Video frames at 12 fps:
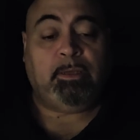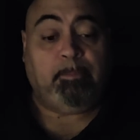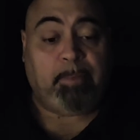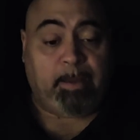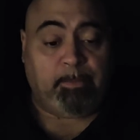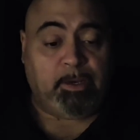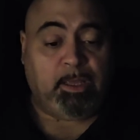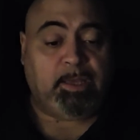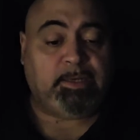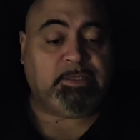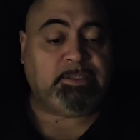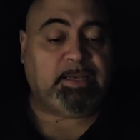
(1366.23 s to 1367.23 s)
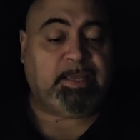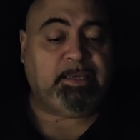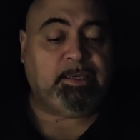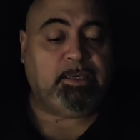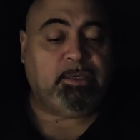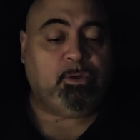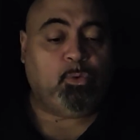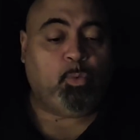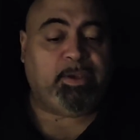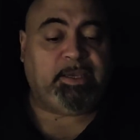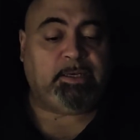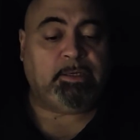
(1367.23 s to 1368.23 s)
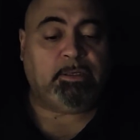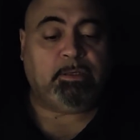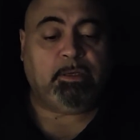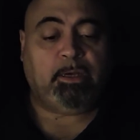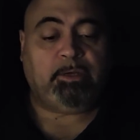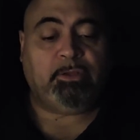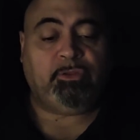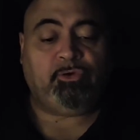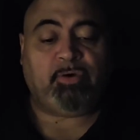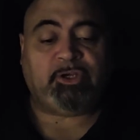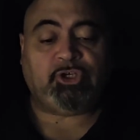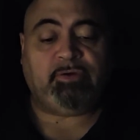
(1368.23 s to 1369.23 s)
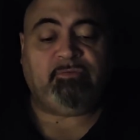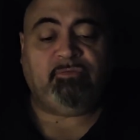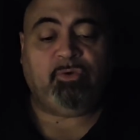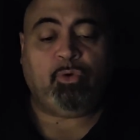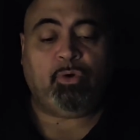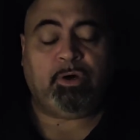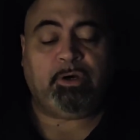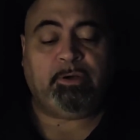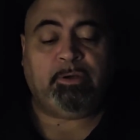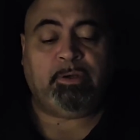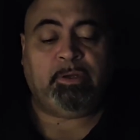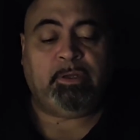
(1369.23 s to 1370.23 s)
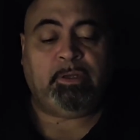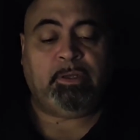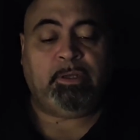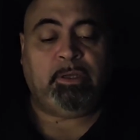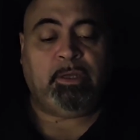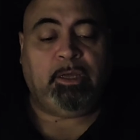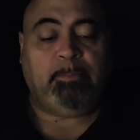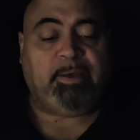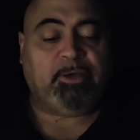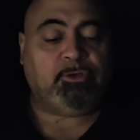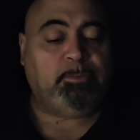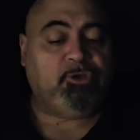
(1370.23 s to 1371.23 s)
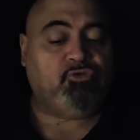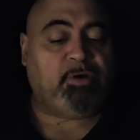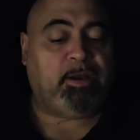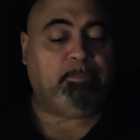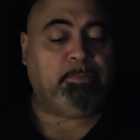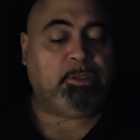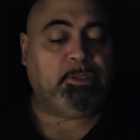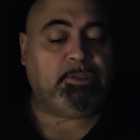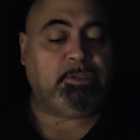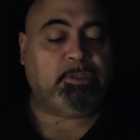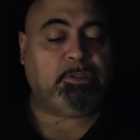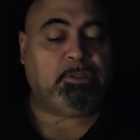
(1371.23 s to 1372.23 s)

Babylon is like wheat on a threshing floor, about to be trampled.